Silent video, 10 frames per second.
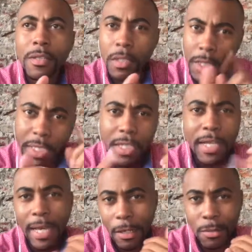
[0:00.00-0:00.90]
cleaning the
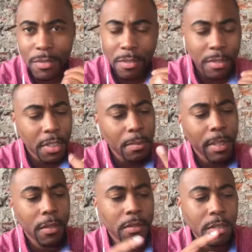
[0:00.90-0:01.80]
house. They're thinking
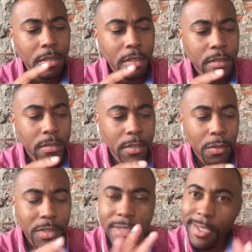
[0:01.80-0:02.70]
about,
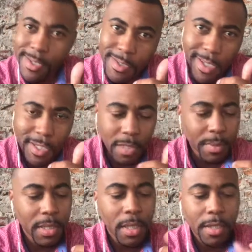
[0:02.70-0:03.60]
the dishes that need to
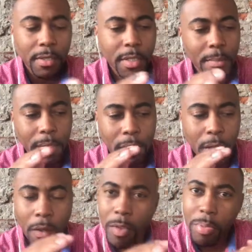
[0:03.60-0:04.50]
be done. They're thinking about
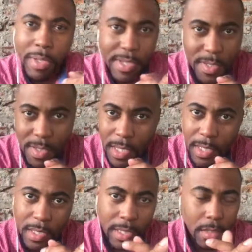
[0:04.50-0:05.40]
all the places that
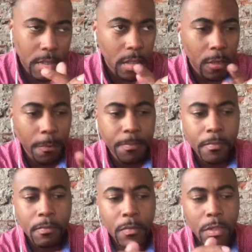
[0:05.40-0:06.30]
they need to go,
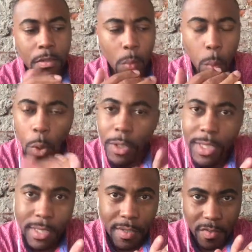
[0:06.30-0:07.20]
the work
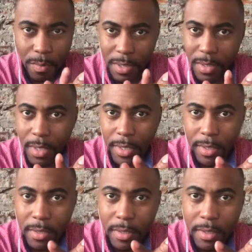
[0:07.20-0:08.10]
that needs to be done.
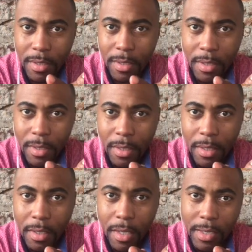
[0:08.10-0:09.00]

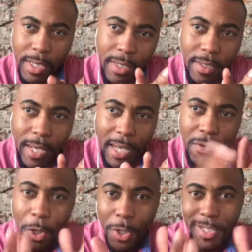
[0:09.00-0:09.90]
And then
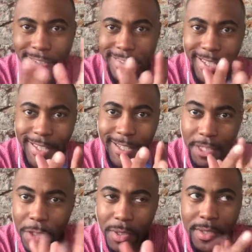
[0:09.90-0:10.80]
I've heard it said,
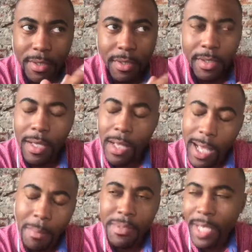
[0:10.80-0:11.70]
literally,
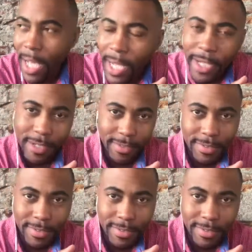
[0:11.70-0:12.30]
I'm tired.